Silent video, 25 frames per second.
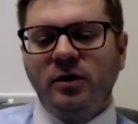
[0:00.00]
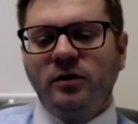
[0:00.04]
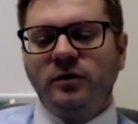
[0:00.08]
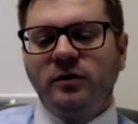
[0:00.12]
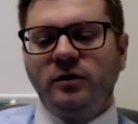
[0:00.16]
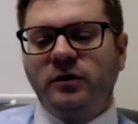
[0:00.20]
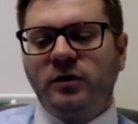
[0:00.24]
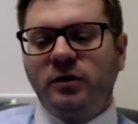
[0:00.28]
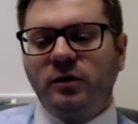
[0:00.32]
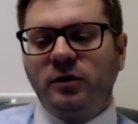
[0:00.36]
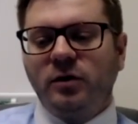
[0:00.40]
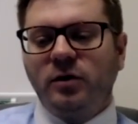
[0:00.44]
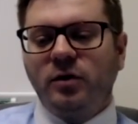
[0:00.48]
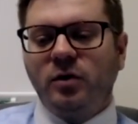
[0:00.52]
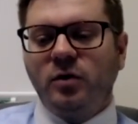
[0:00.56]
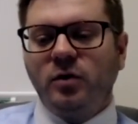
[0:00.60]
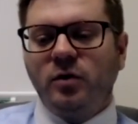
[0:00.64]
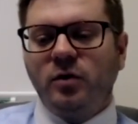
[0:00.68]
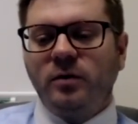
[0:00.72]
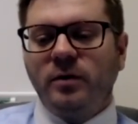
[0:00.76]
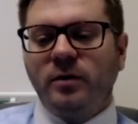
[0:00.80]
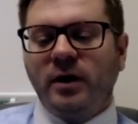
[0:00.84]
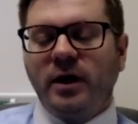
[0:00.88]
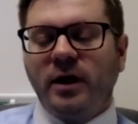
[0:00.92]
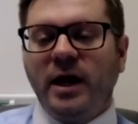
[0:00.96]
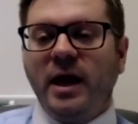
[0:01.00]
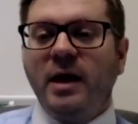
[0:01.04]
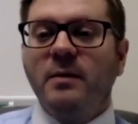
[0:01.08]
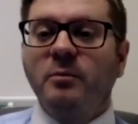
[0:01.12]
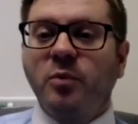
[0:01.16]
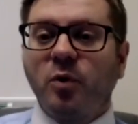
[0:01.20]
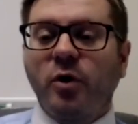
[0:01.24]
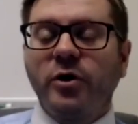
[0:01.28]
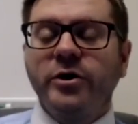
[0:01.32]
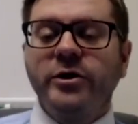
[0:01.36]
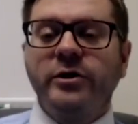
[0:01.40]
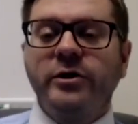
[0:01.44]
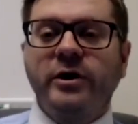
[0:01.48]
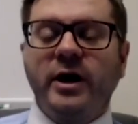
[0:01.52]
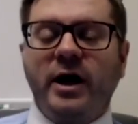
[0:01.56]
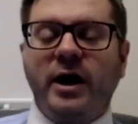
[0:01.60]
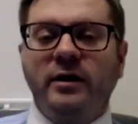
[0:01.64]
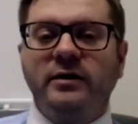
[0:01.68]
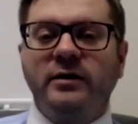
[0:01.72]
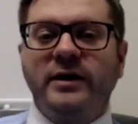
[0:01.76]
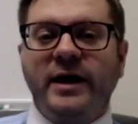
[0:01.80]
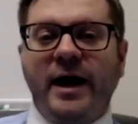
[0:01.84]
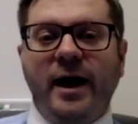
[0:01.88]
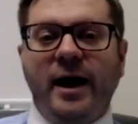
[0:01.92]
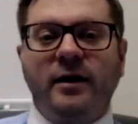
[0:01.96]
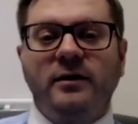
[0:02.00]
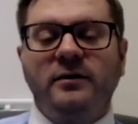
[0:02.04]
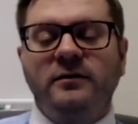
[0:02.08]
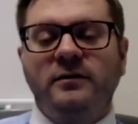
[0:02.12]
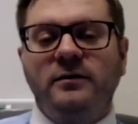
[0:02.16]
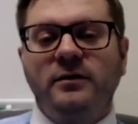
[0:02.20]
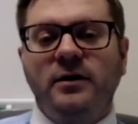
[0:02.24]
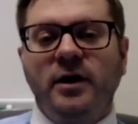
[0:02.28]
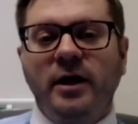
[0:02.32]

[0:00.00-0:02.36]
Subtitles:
to import your contacts.